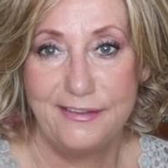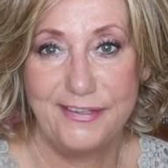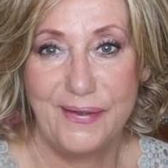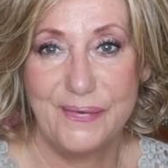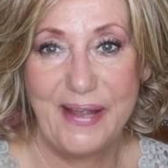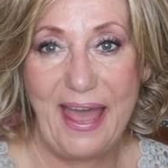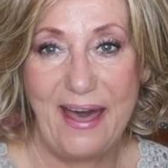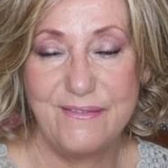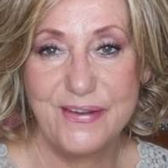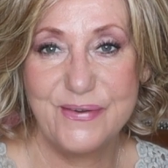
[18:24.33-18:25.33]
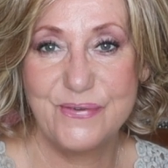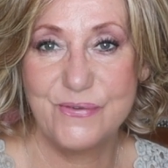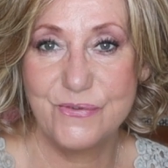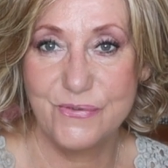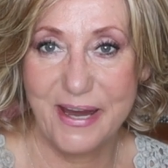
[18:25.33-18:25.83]
So have a
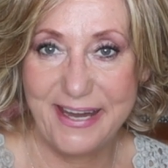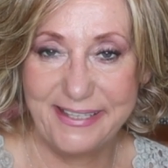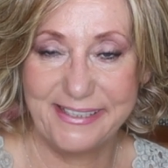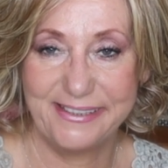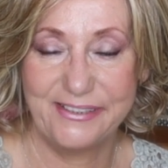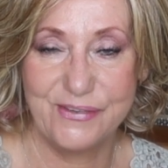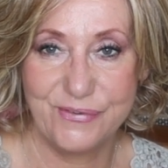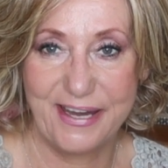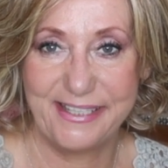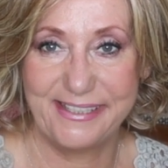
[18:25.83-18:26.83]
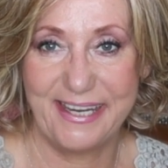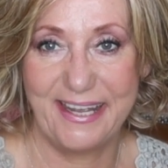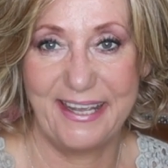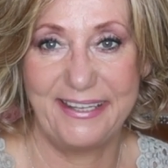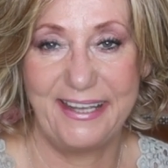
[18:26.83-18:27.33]
great, great
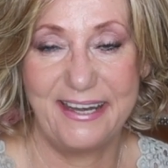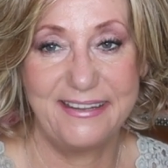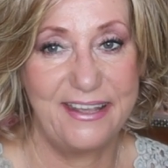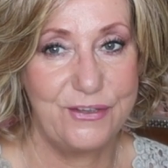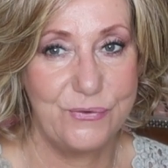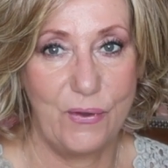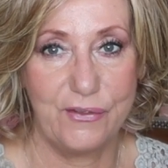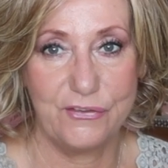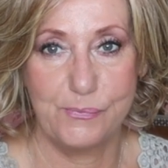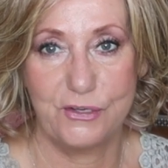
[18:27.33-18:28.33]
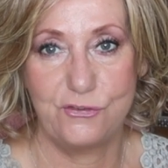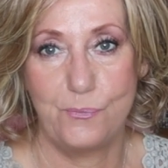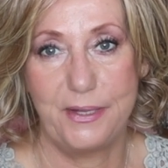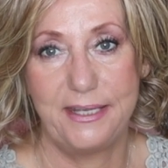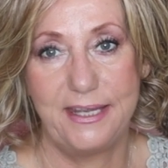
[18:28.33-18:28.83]
day, and thank you all so much
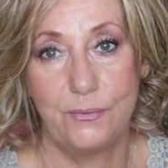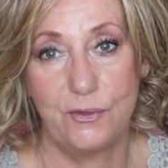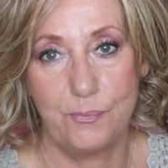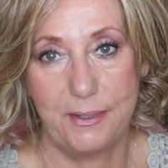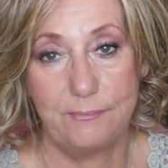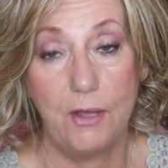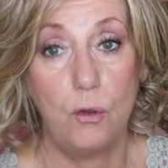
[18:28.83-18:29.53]
for being here with me.